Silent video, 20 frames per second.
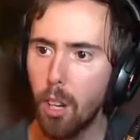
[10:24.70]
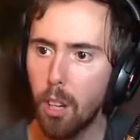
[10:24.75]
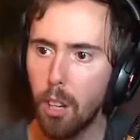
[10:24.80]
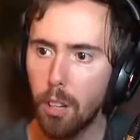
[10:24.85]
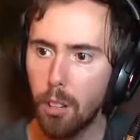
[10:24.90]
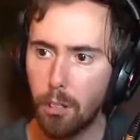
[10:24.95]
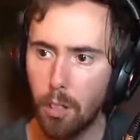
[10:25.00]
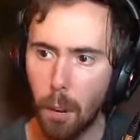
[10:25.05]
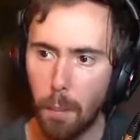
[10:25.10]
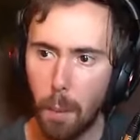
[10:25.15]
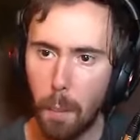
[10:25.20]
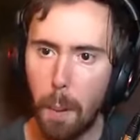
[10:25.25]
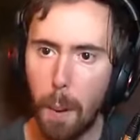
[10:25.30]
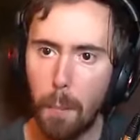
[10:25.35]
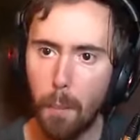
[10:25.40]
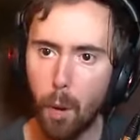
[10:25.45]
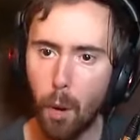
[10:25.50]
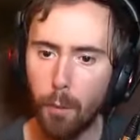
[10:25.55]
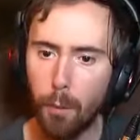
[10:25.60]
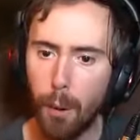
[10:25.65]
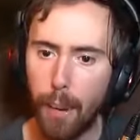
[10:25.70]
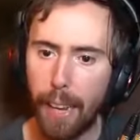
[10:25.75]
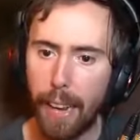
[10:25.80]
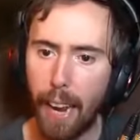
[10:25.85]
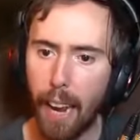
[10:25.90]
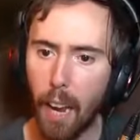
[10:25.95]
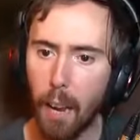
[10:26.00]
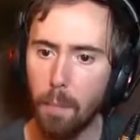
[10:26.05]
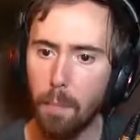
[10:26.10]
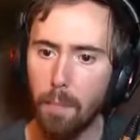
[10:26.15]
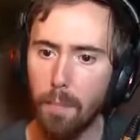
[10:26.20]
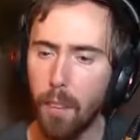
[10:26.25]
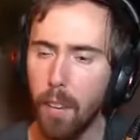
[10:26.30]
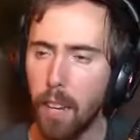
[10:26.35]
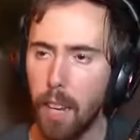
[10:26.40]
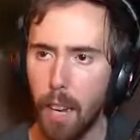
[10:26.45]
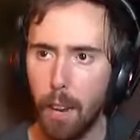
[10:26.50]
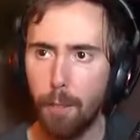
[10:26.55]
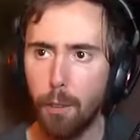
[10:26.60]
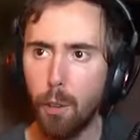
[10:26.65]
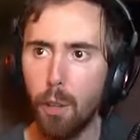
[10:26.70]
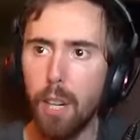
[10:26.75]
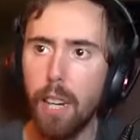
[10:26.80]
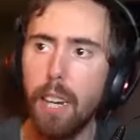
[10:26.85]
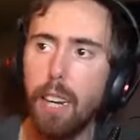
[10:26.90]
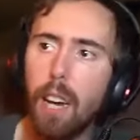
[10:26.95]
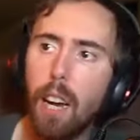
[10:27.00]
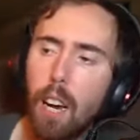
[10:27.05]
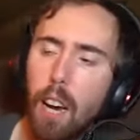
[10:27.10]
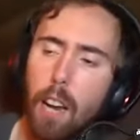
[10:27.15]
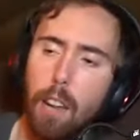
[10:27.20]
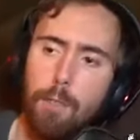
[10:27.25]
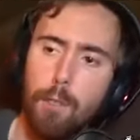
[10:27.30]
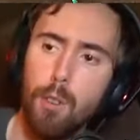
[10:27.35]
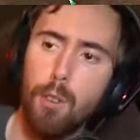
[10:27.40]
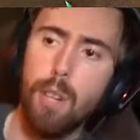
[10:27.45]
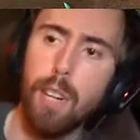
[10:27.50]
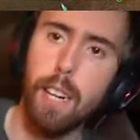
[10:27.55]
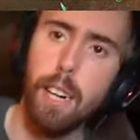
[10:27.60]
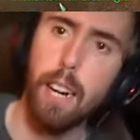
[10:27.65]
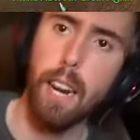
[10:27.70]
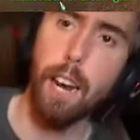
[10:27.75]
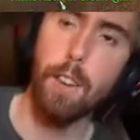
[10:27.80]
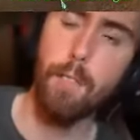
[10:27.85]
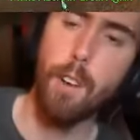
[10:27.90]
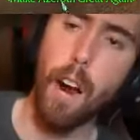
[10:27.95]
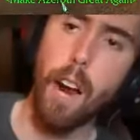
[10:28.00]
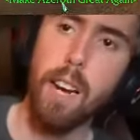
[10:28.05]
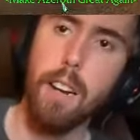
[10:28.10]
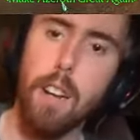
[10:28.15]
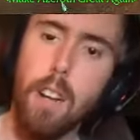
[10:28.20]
Summon people if we can. If you need, uh, if you need an invite,